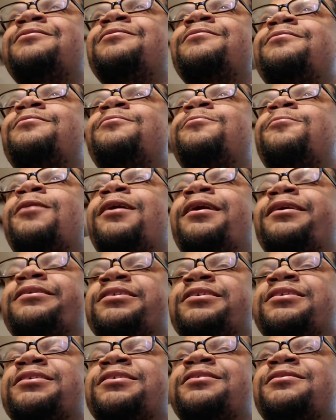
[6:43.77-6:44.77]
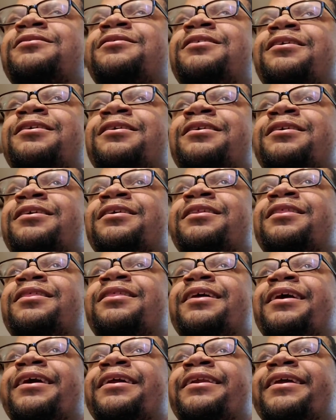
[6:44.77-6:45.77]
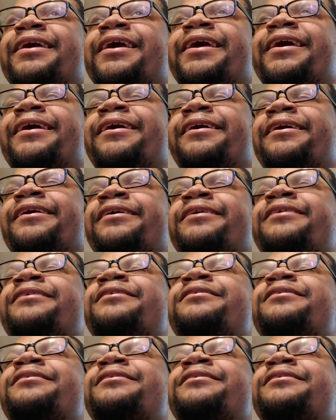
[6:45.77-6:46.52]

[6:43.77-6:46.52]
water, earth, and air,